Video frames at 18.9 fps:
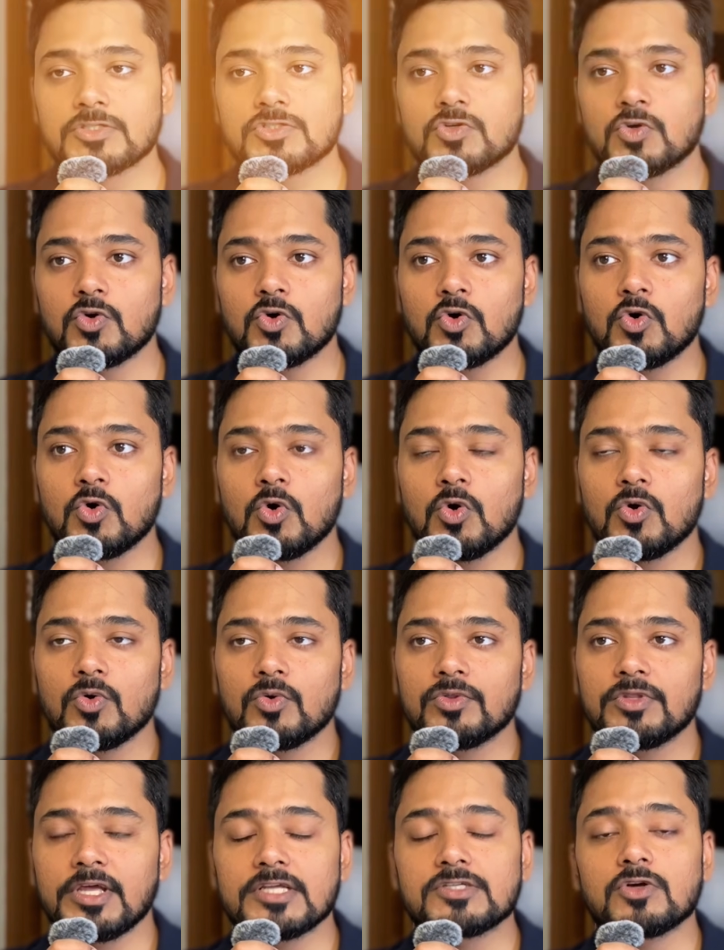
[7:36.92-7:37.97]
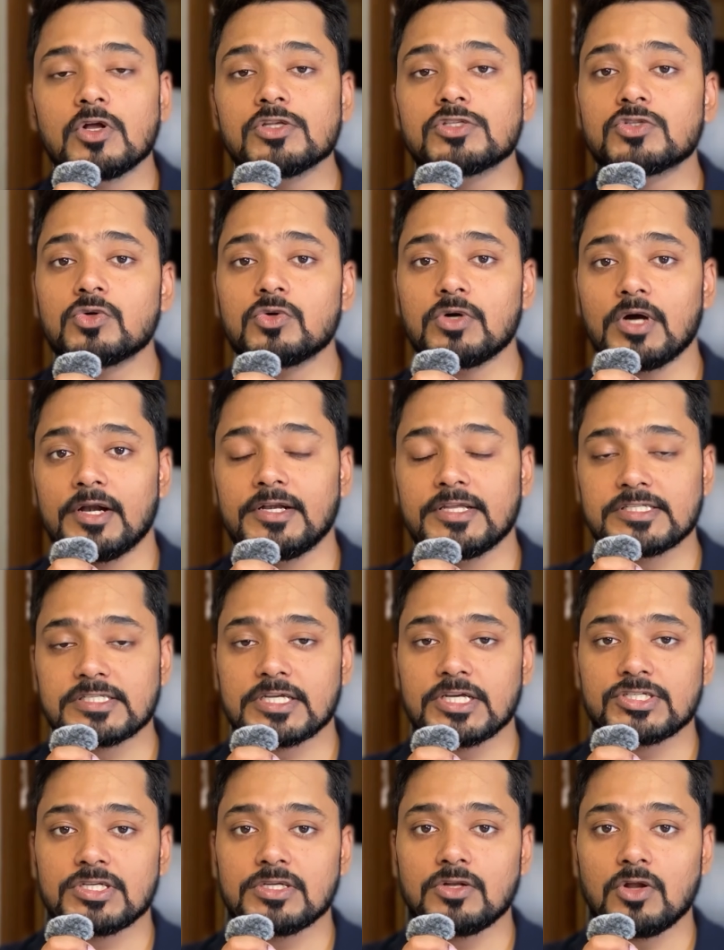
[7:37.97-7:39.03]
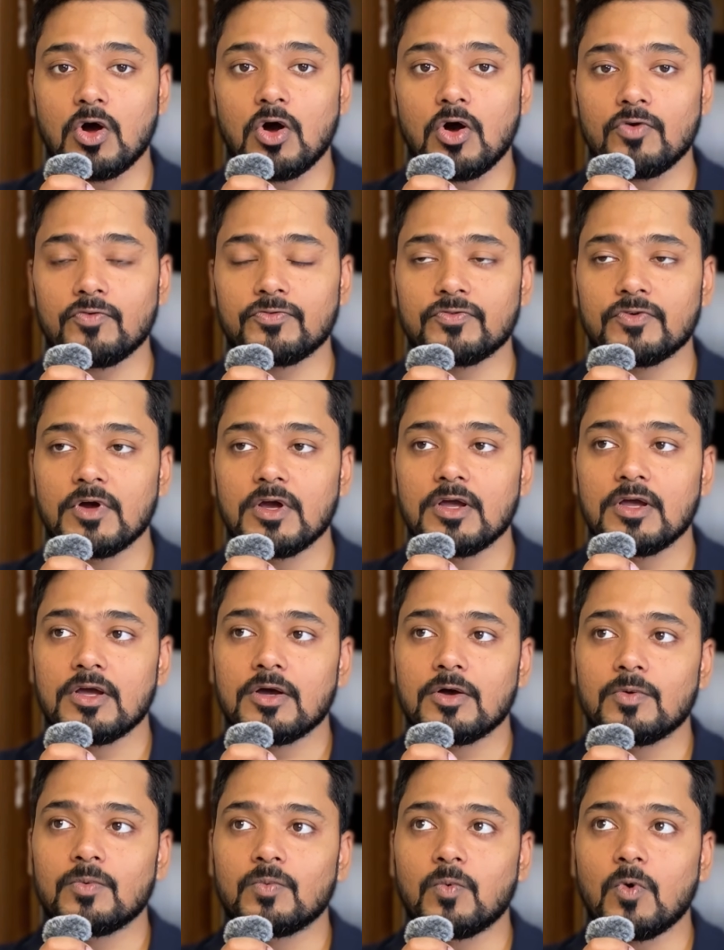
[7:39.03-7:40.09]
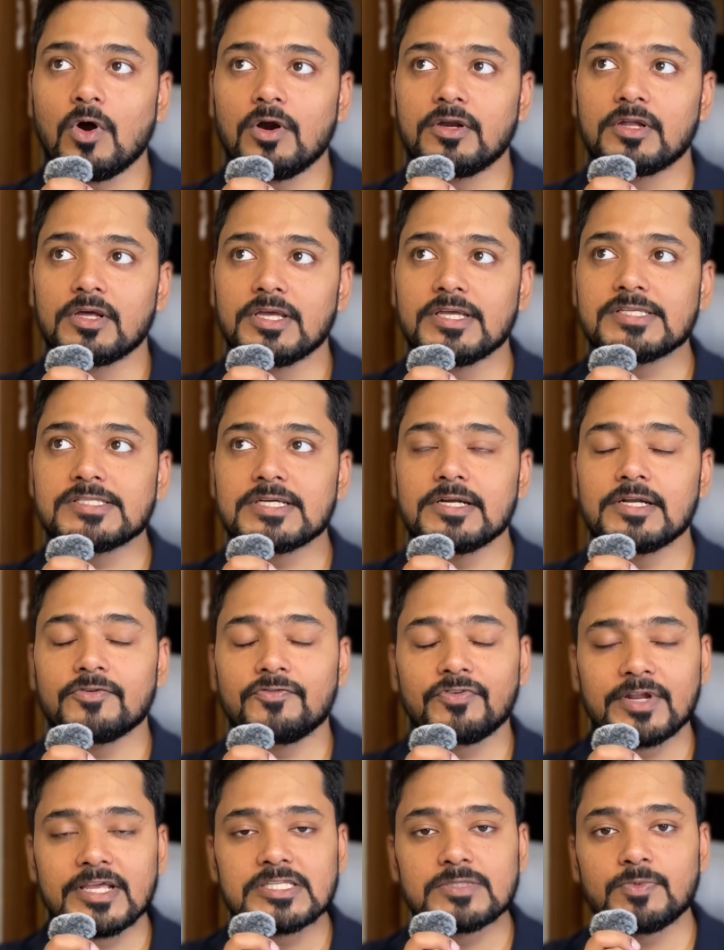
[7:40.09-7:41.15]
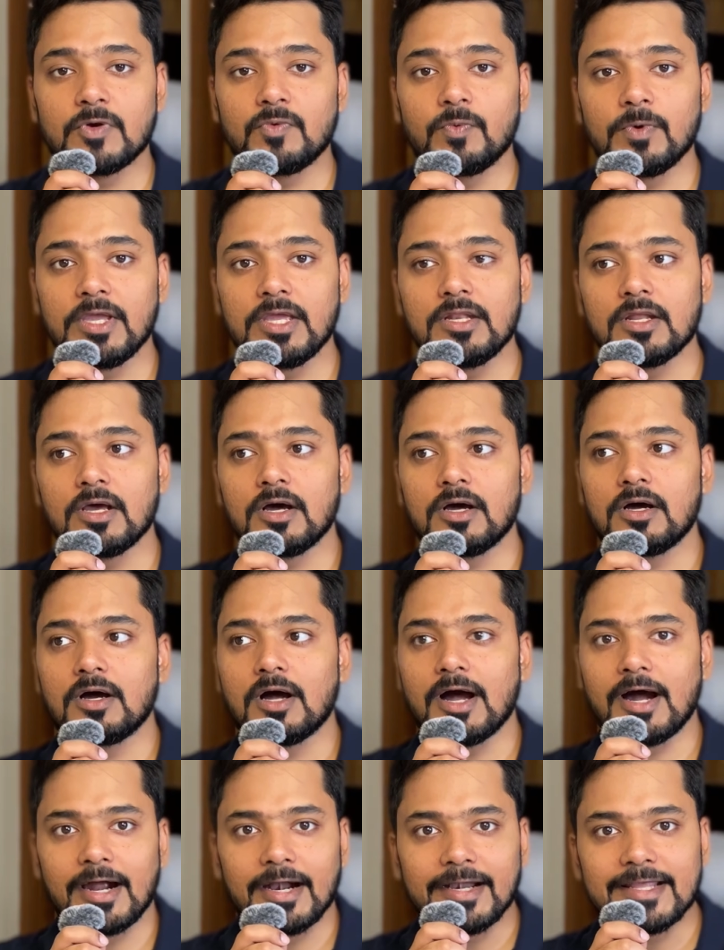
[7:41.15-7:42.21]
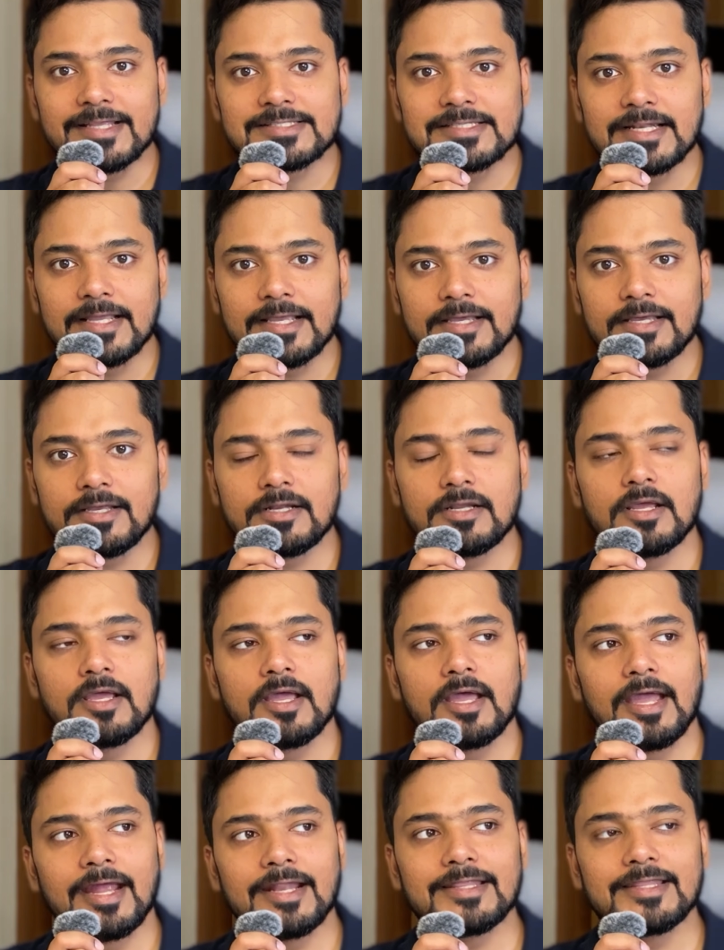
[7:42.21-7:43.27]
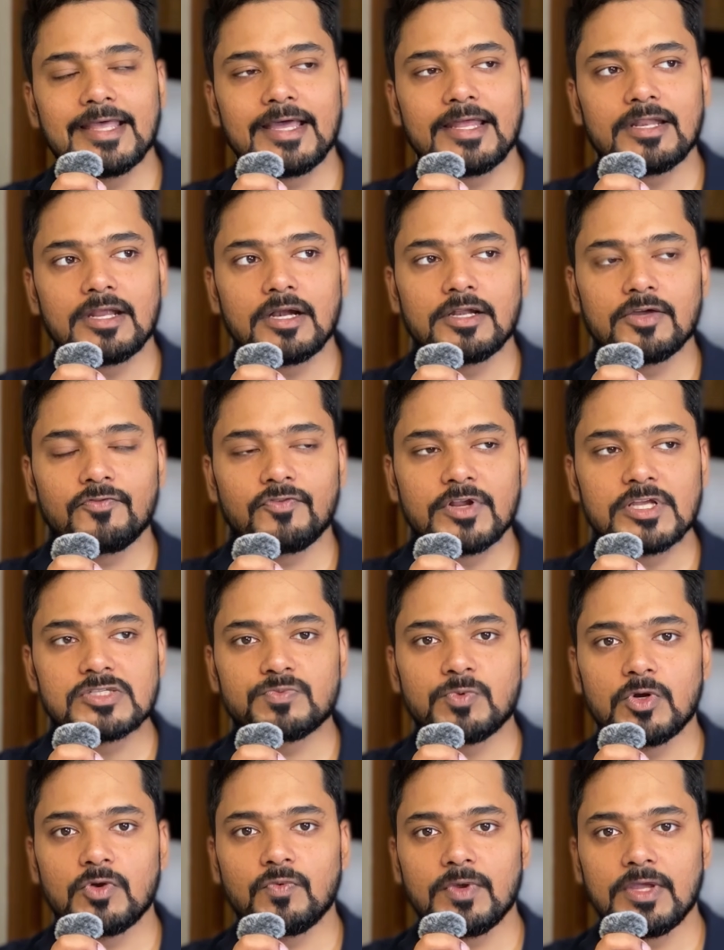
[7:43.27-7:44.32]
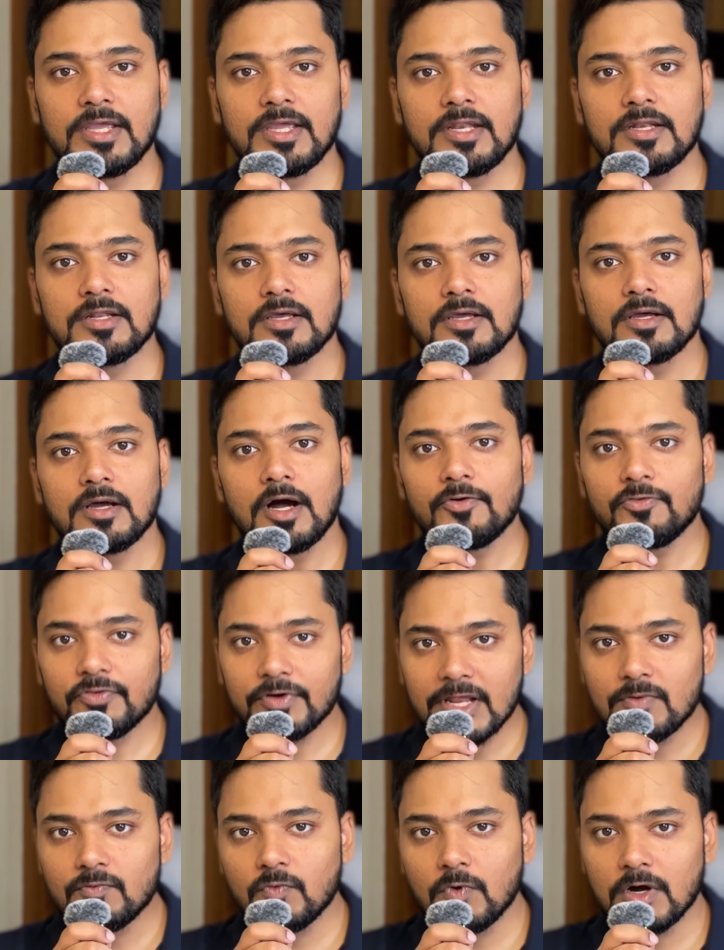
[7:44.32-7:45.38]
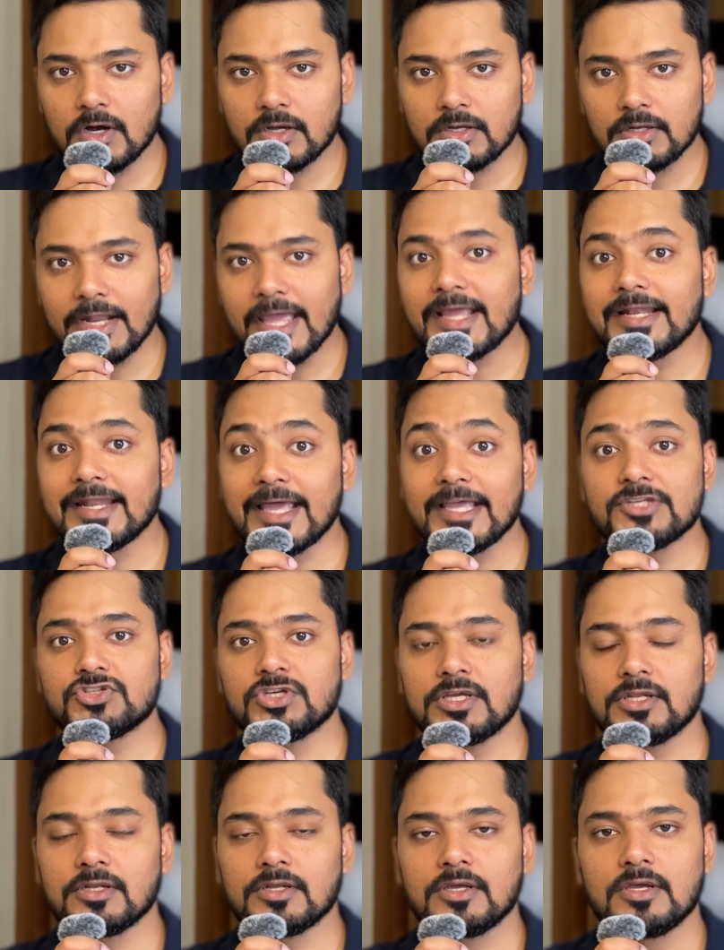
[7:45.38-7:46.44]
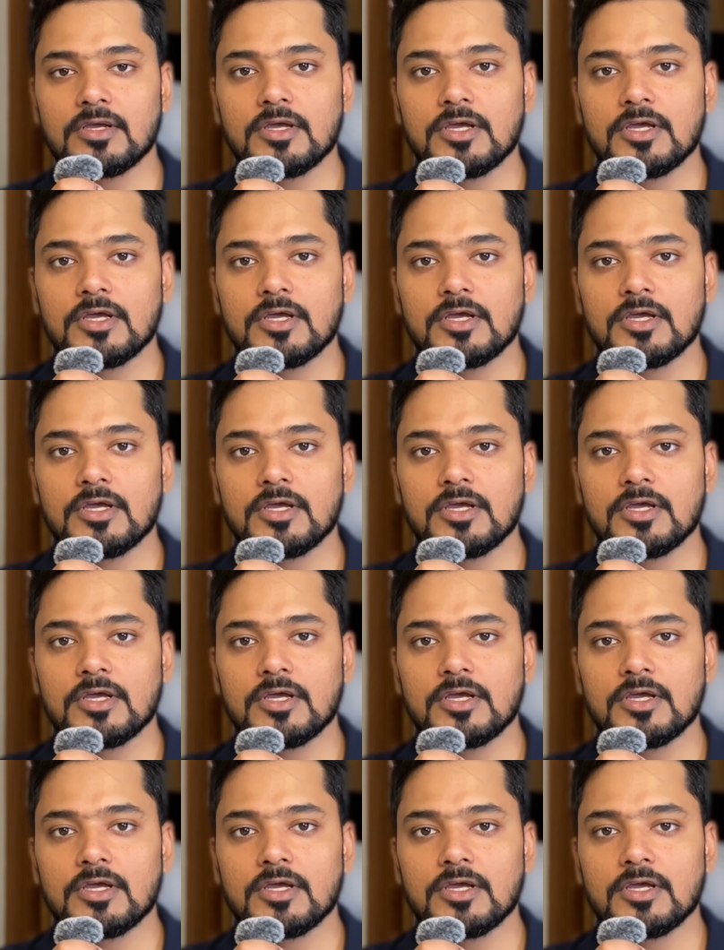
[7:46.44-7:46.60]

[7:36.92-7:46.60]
So there is also a discussion of what is the difference between a harness layer and then a difference between a framework like LangChain.